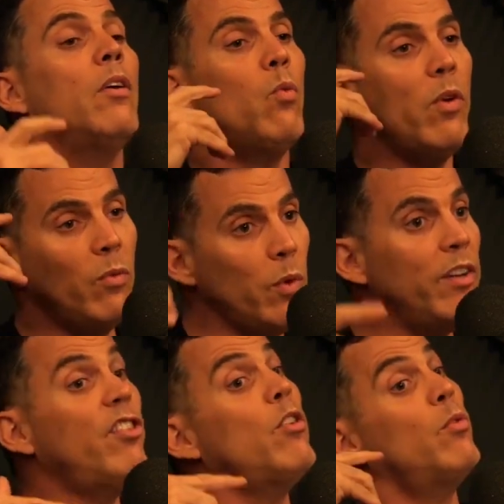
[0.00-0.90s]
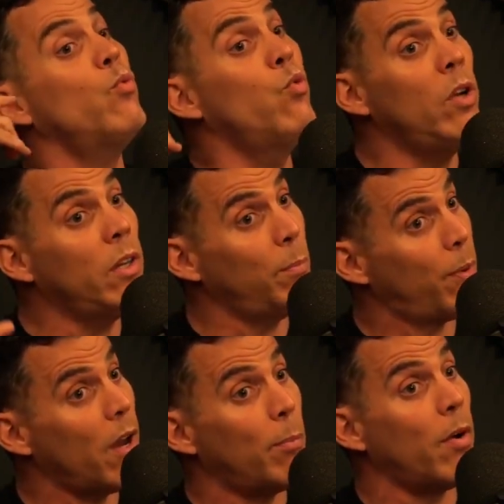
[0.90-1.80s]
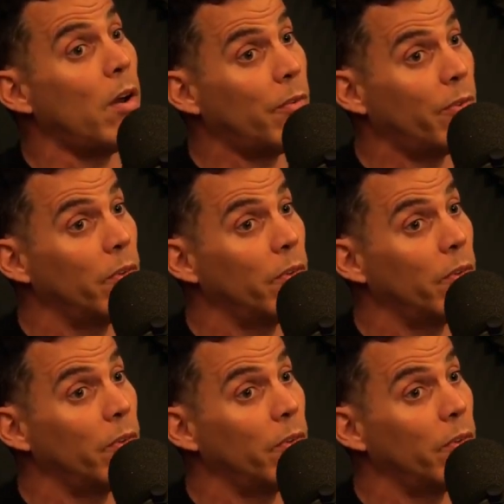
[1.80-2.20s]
When shit would really pop off.